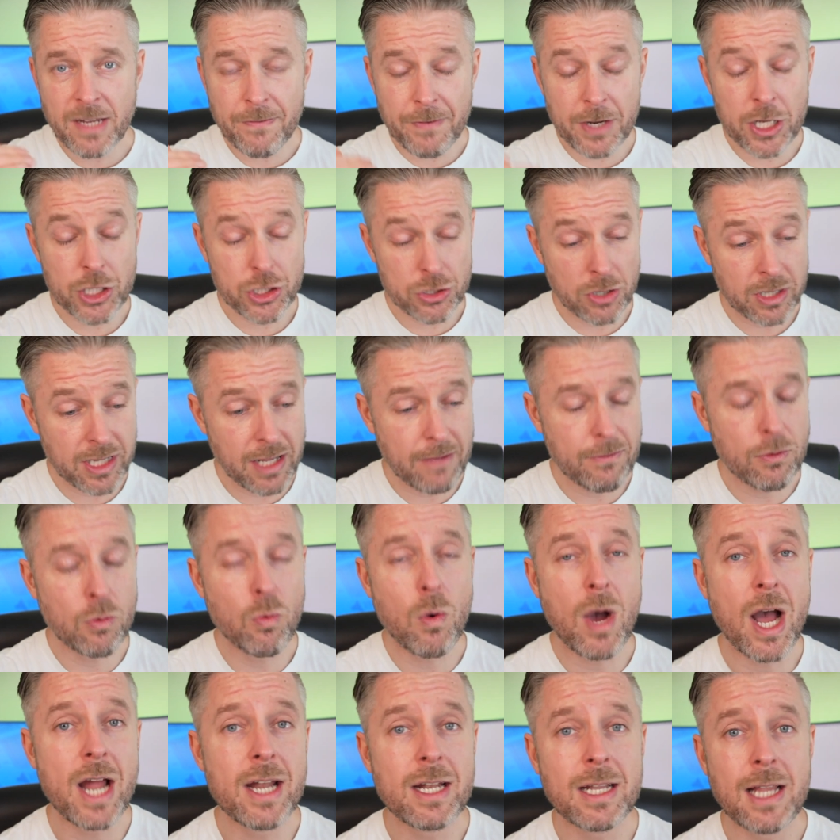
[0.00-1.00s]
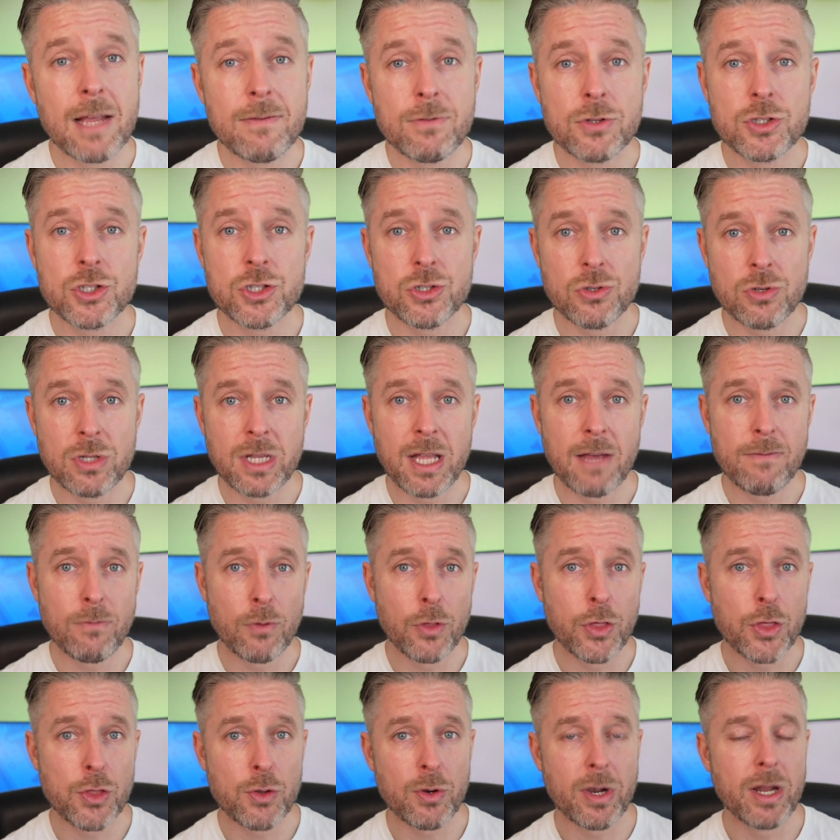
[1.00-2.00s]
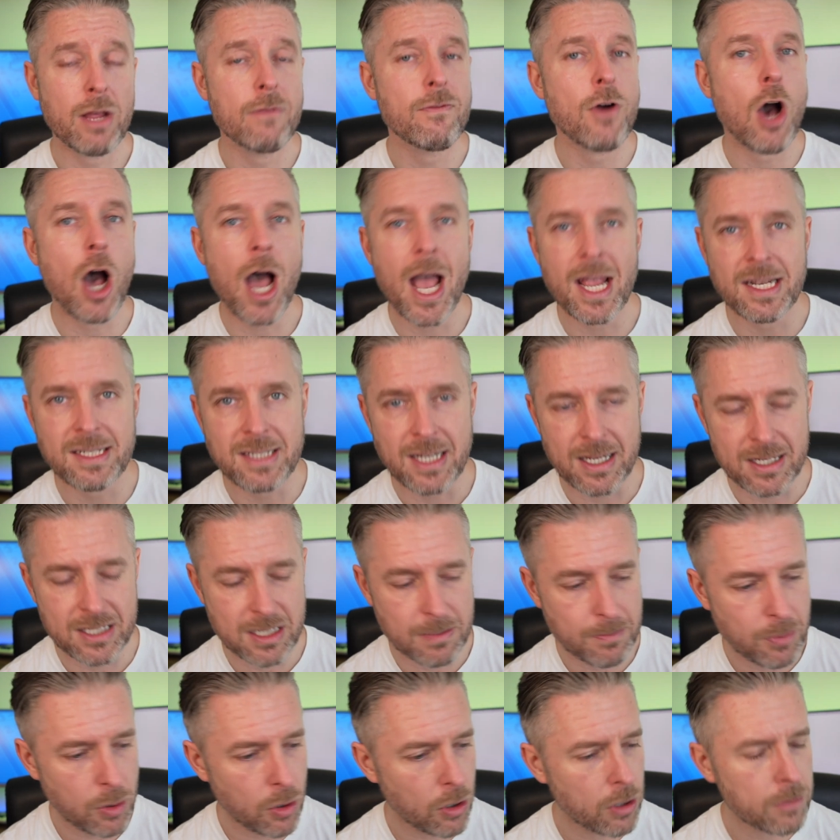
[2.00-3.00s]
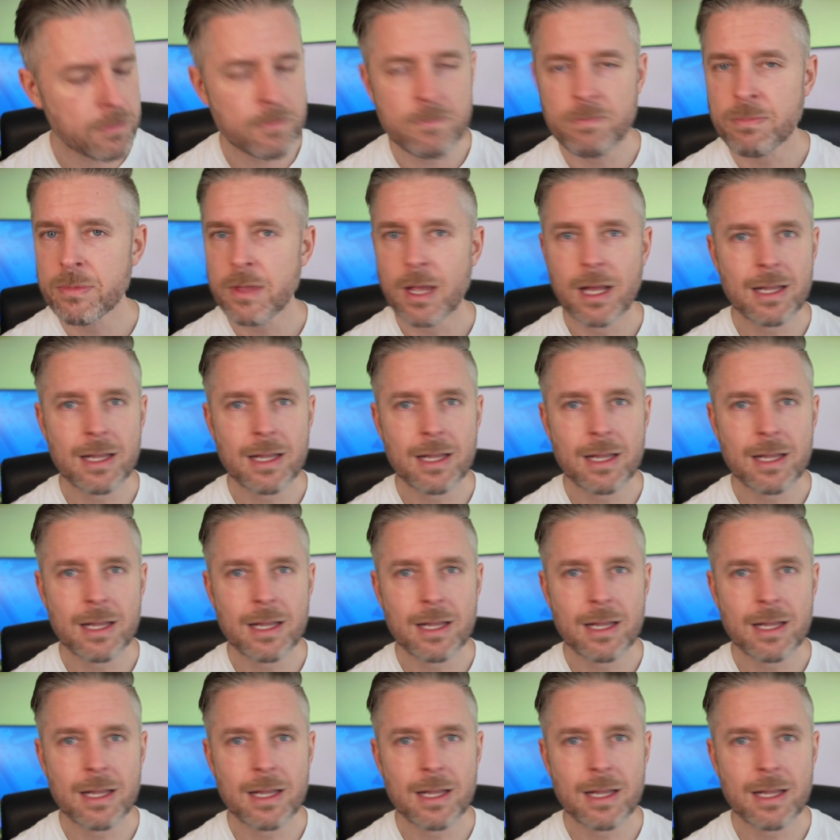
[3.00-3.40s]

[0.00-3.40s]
definition on level one, level two, level three of I T support.